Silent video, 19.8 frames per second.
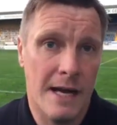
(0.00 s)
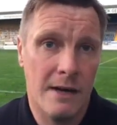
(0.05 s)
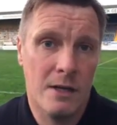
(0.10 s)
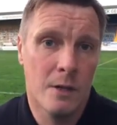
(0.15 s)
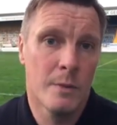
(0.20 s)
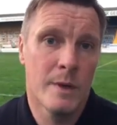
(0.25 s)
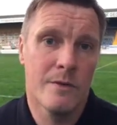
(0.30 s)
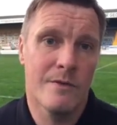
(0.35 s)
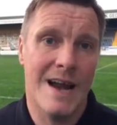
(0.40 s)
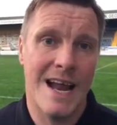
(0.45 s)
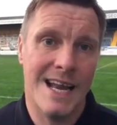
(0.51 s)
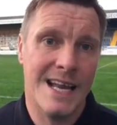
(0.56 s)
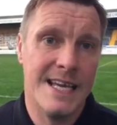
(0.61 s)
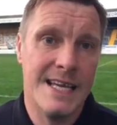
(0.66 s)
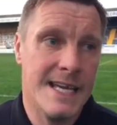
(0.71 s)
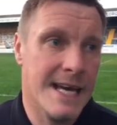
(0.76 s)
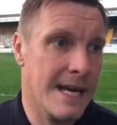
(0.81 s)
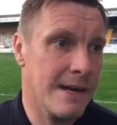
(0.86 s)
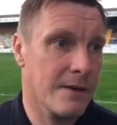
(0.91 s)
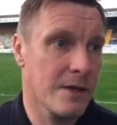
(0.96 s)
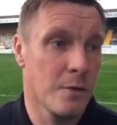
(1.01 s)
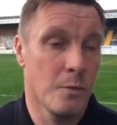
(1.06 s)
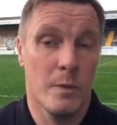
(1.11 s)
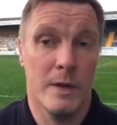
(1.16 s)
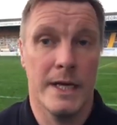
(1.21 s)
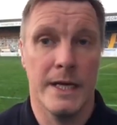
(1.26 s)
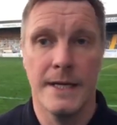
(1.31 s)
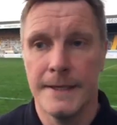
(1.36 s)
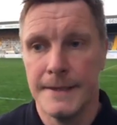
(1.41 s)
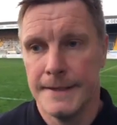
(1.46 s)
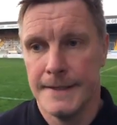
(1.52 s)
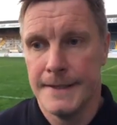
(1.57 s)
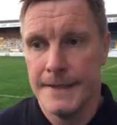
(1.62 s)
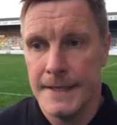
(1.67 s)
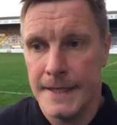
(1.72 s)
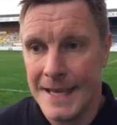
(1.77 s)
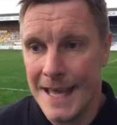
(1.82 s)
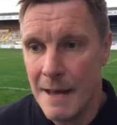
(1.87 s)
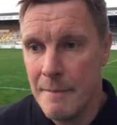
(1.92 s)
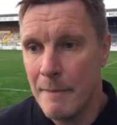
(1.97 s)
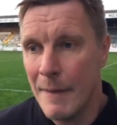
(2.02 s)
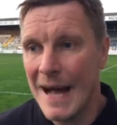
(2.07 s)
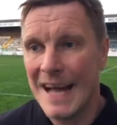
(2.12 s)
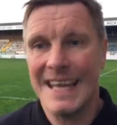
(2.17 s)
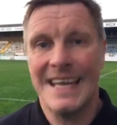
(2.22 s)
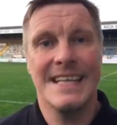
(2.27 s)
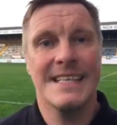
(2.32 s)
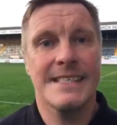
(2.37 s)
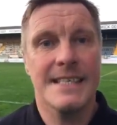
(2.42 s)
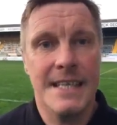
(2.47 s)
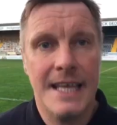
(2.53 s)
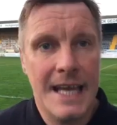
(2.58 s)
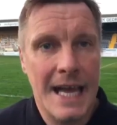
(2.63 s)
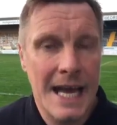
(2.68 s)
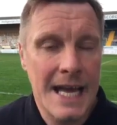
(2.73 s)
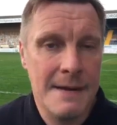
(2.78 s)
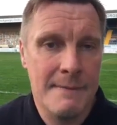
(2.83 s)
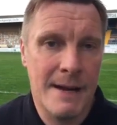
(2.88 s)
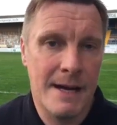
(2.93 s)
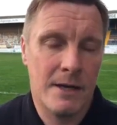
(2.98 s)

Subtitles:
How can we rally? How can we get back into the game?